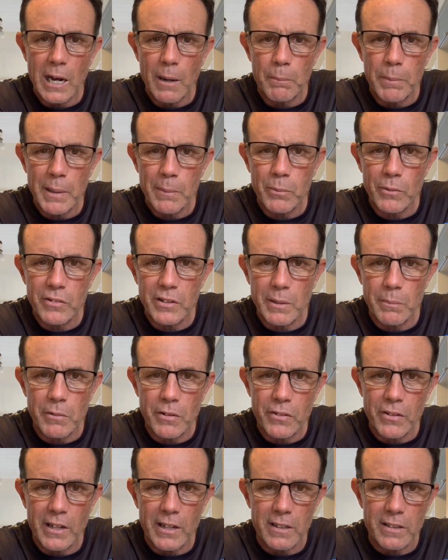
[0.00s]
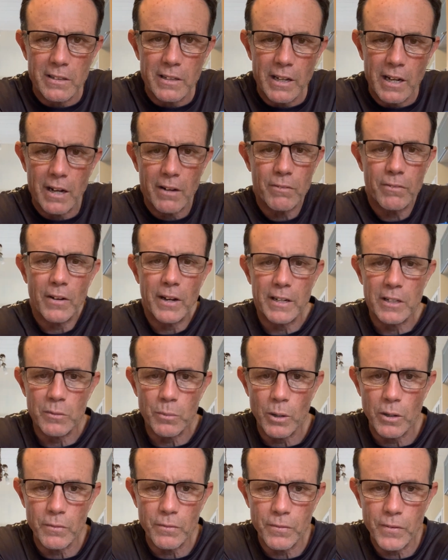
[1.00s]
People seem to think, no, flatties
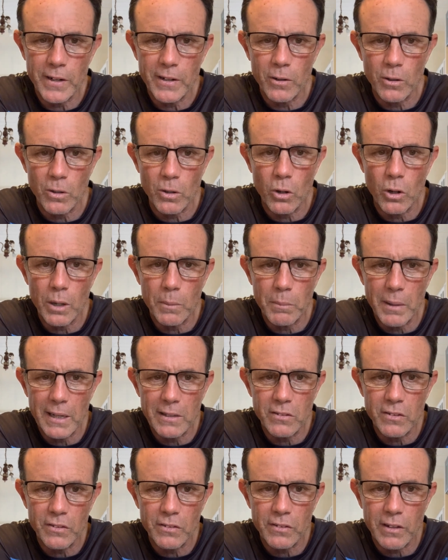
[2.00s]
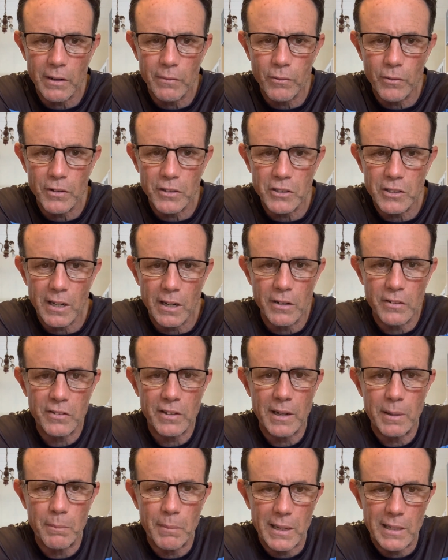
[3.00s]
won't feed on glide baits and stuff on the shallow
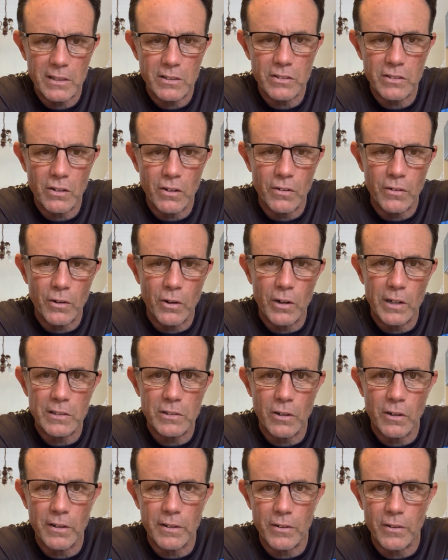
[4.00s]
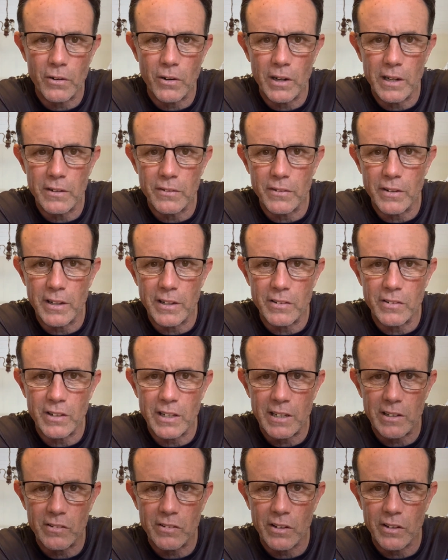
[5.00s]
sandbanks on high tide at night. These
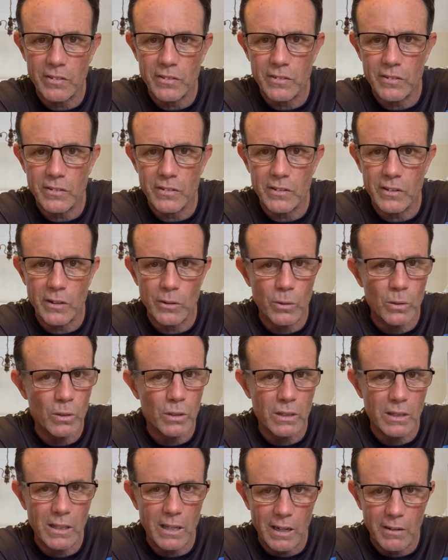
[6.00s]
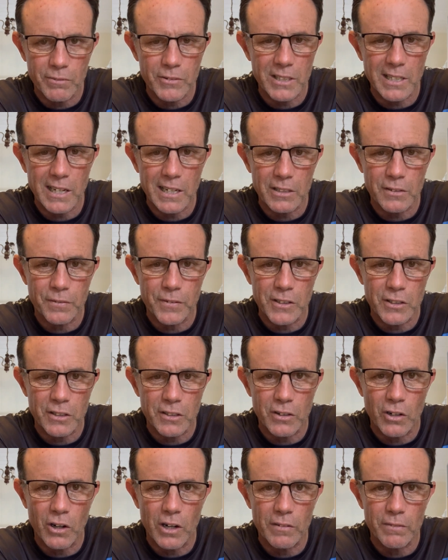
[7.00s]
things still love to catch fish
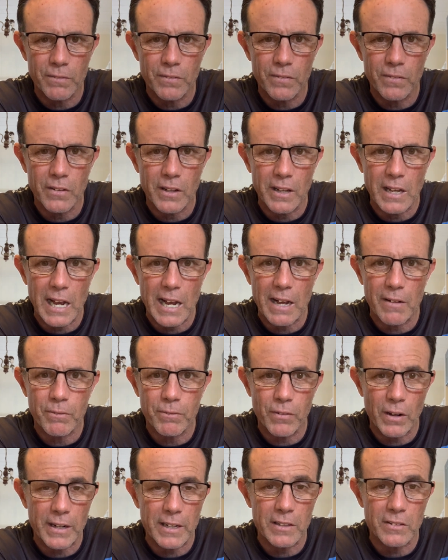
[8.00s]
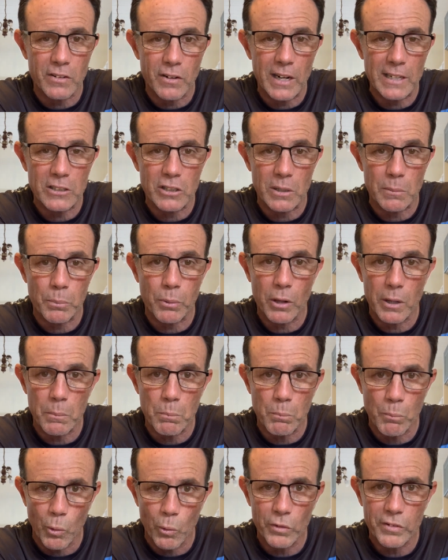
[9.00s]
at night. Yeah, flatties are actually probably
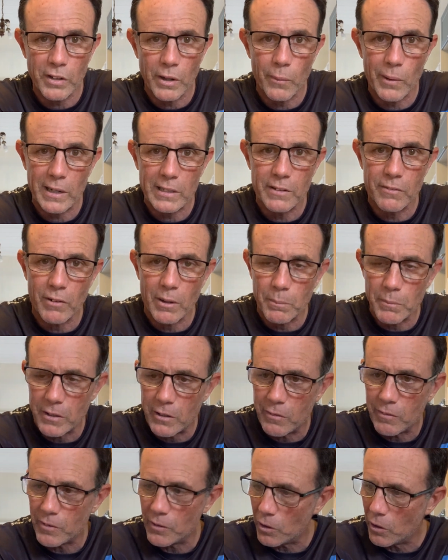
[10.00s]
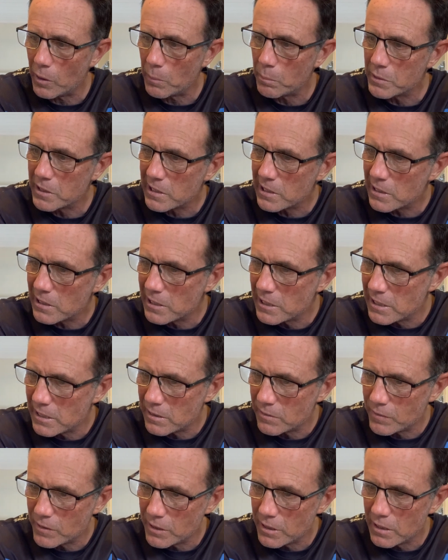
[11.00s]
more so active up there overnight, particularly
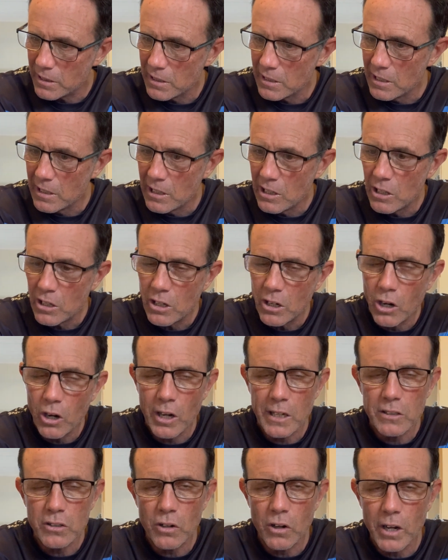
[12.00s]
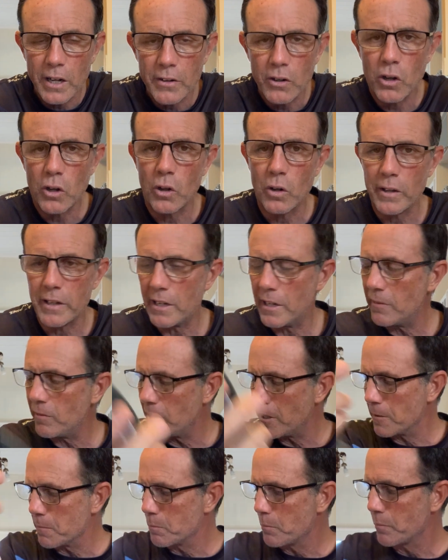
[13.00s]
if it's high tide, early
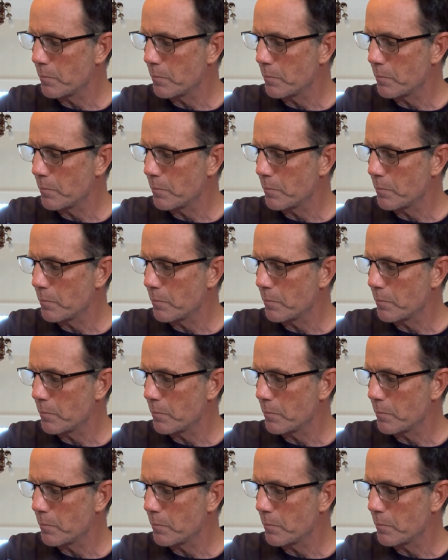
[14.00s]
evening.